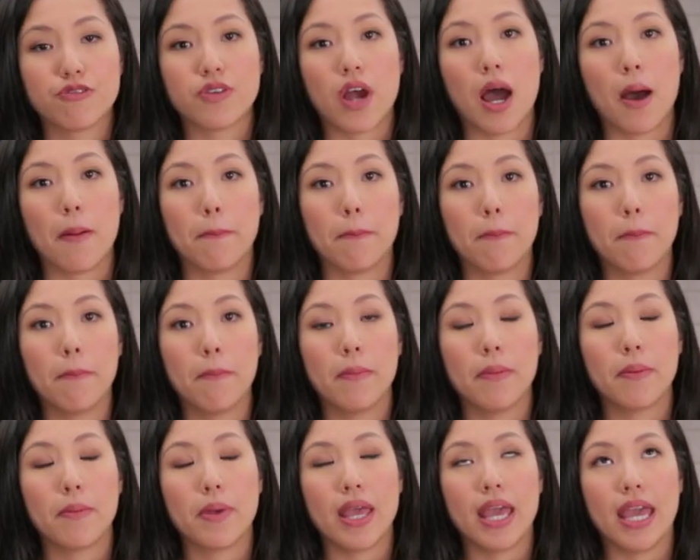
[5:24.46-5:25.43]
from
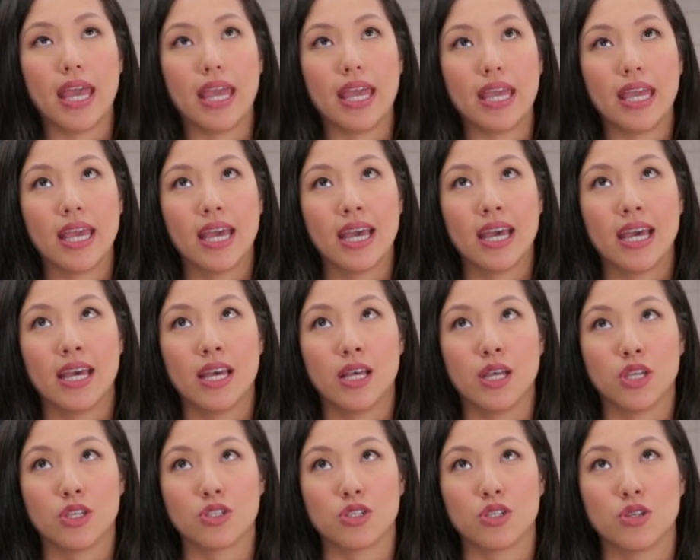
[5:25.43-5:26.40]

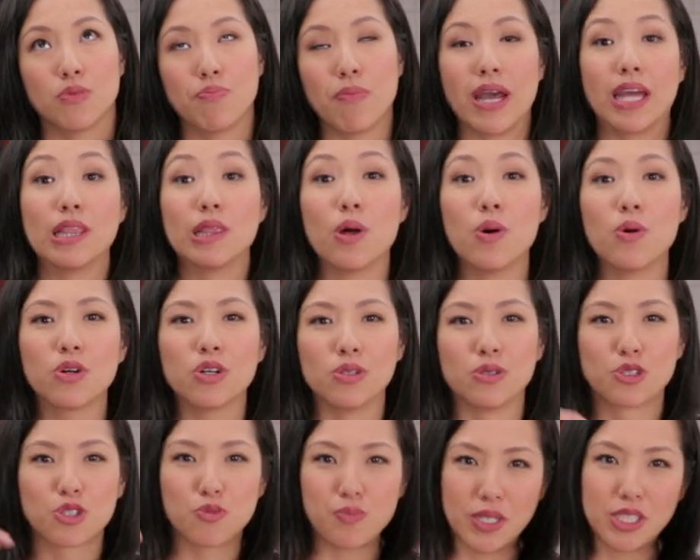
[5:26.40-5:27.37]
my
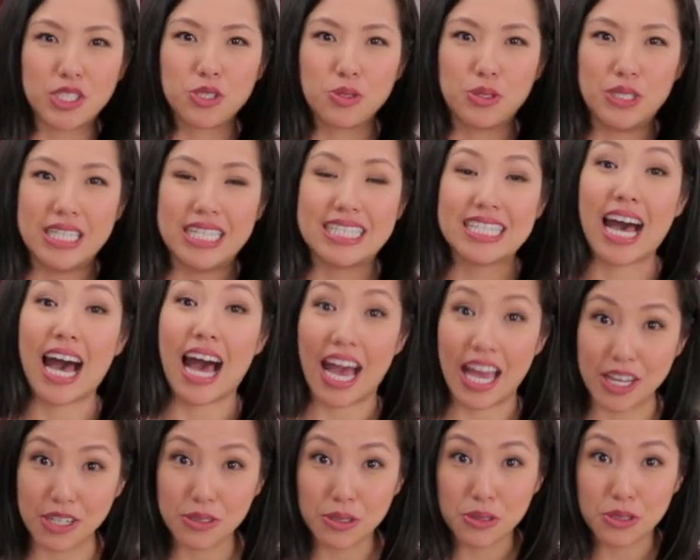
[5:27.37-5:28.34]
local specialty
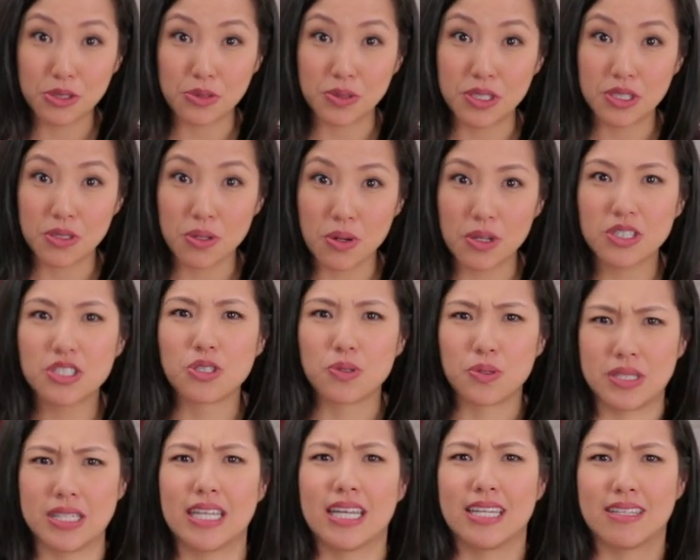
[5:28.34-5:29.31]
Thai grocery store. So
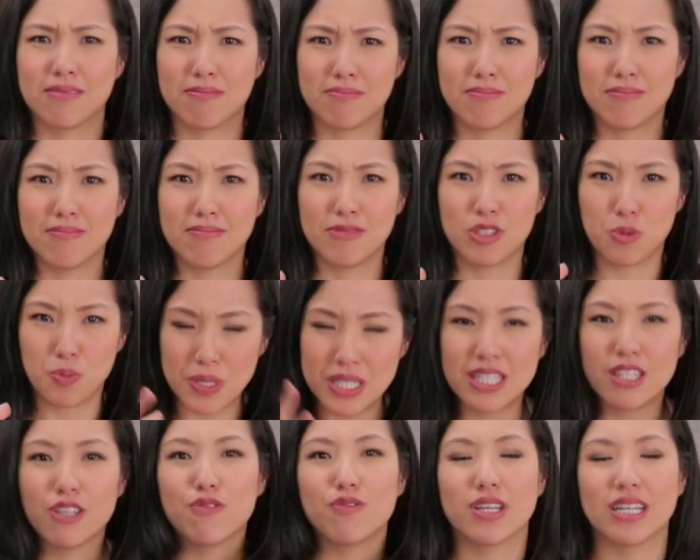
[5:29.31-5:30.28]
it's like a
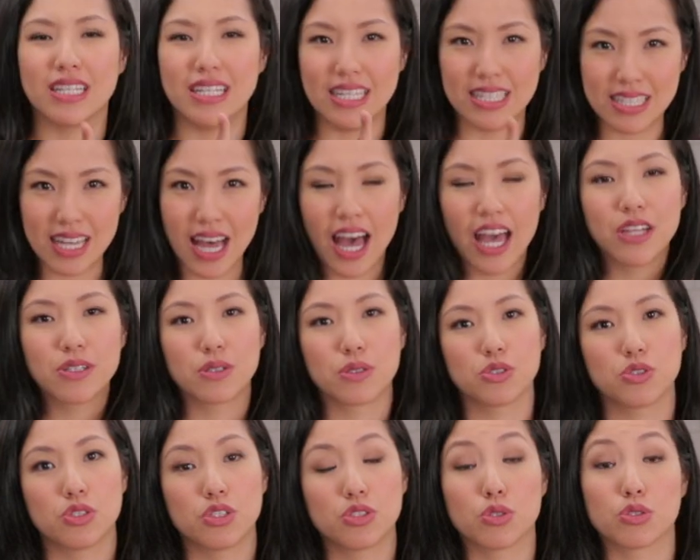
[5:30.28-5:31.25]
specifically Thai
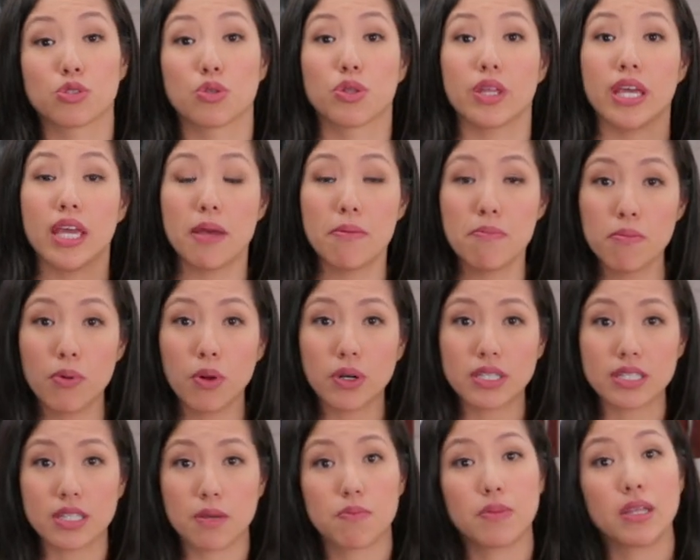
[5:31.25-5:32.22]
grocery store. So they
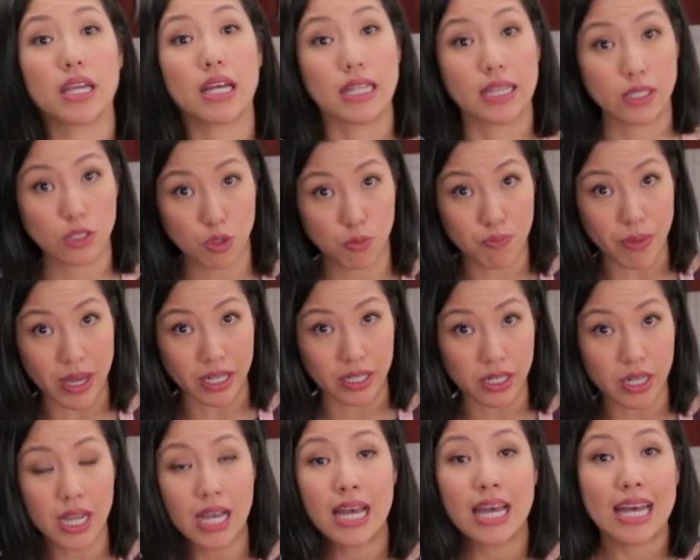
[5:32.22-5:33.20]
import something a little
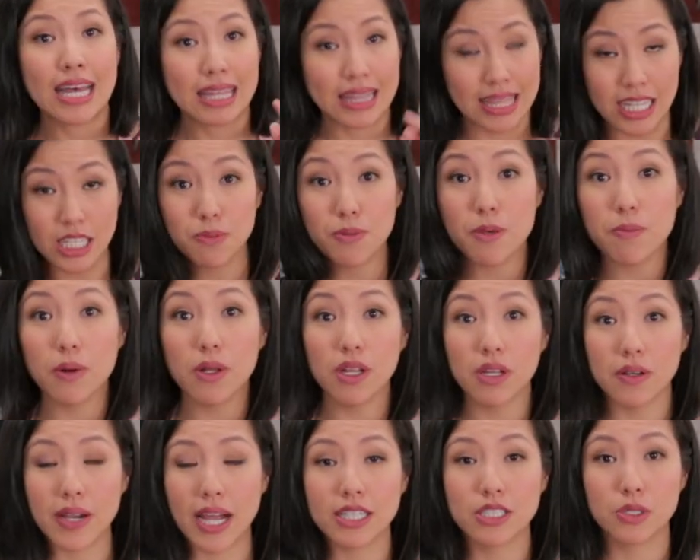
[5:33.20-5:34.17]
better. These people
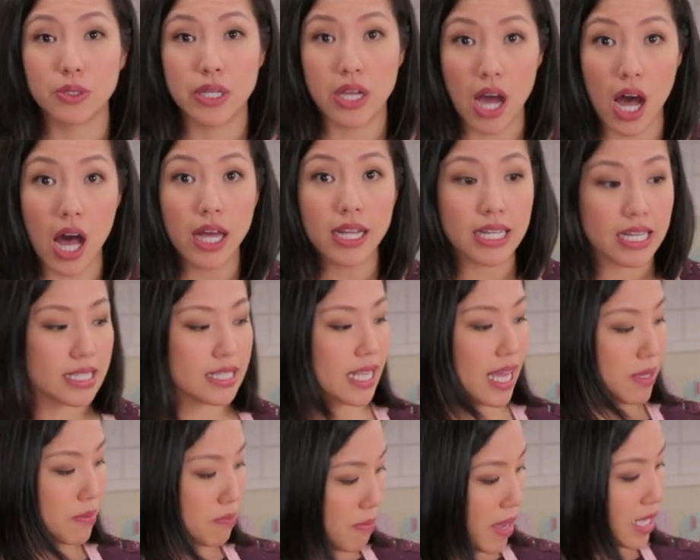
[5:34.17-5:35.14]
are actually honest
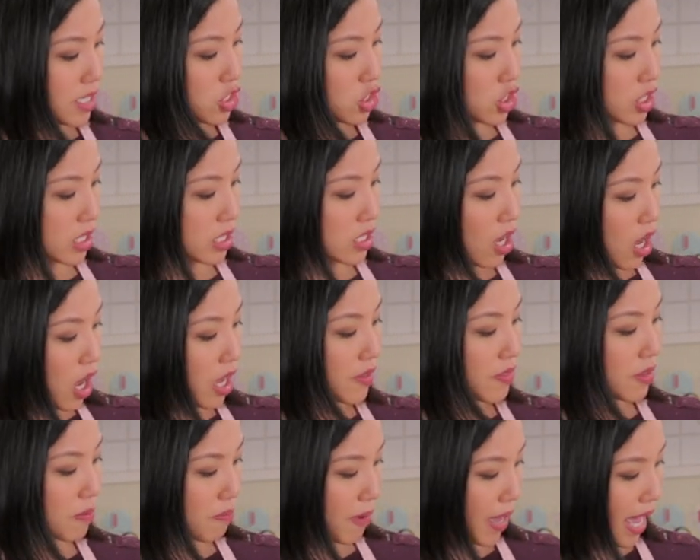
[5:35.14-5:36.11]
and mention
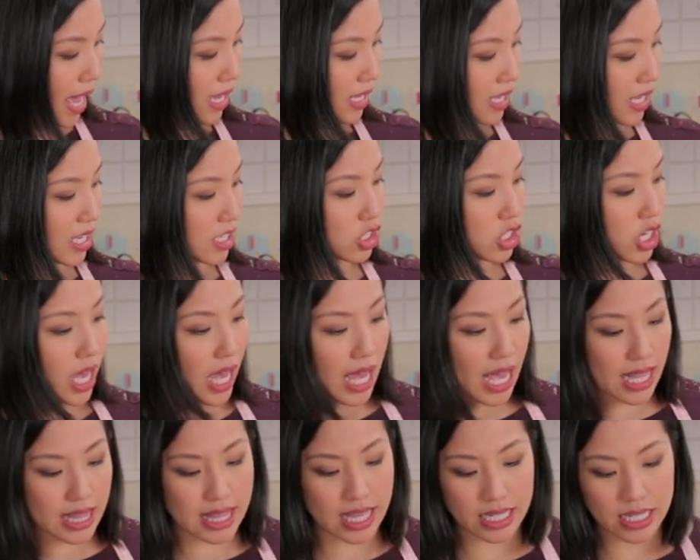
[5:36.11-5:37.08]
on the package
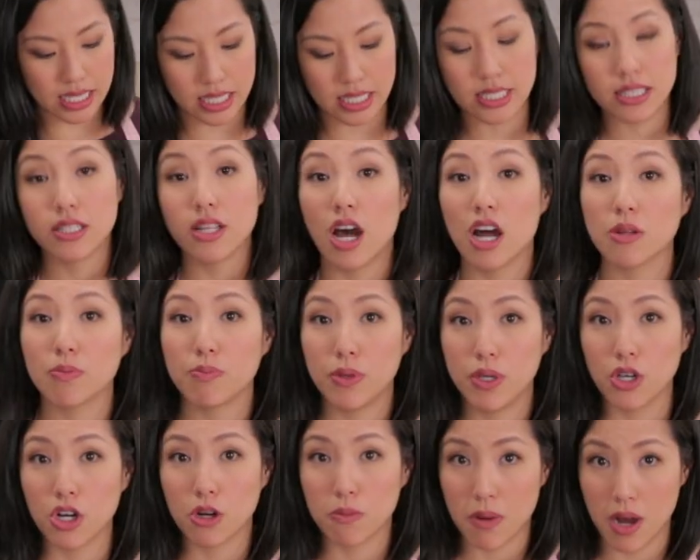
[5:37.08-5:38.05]
that it is not
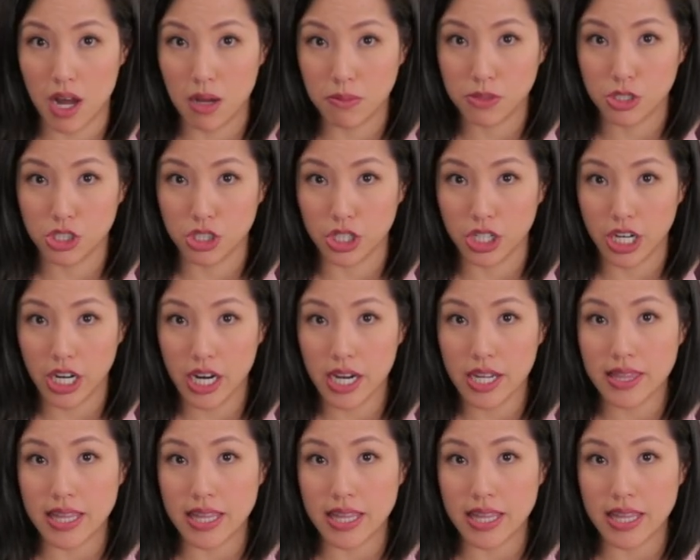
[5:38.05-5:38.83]
pure palm sugar,